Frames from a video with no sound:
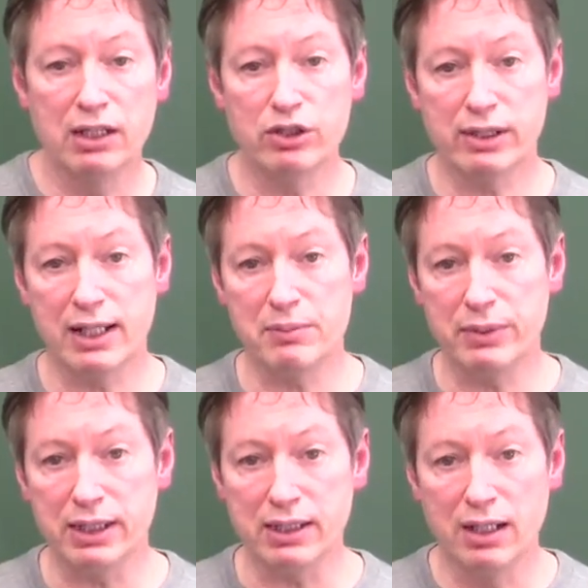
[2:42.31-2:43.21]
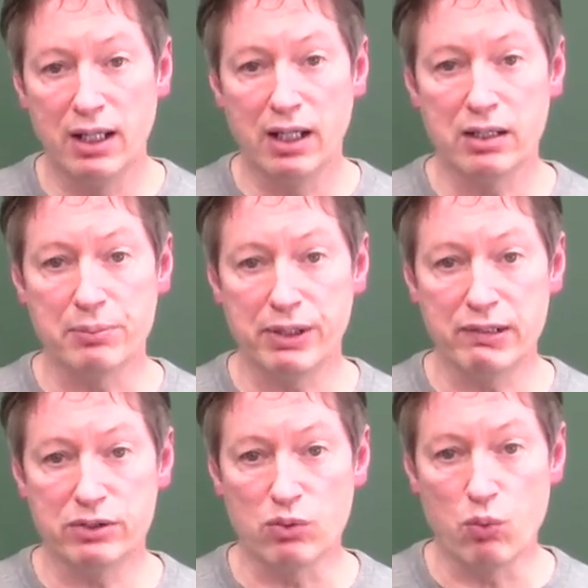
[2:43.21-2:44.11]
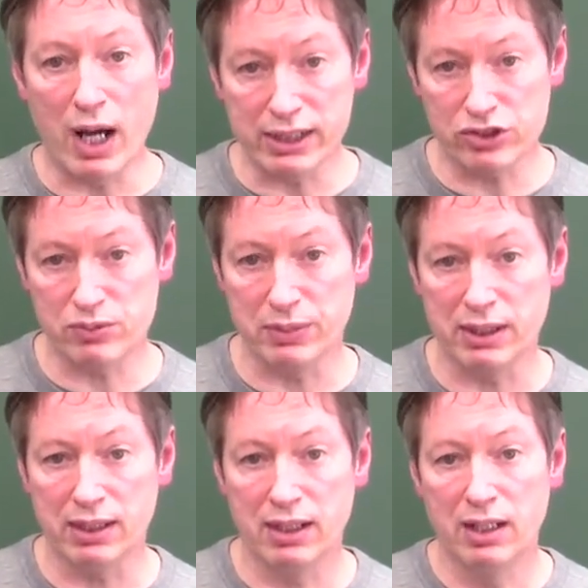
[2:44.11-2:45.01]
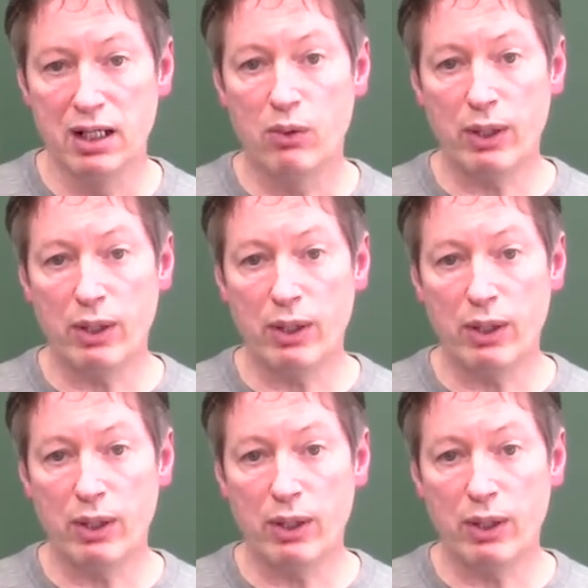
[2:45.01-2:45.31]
Look at me compared to watch me.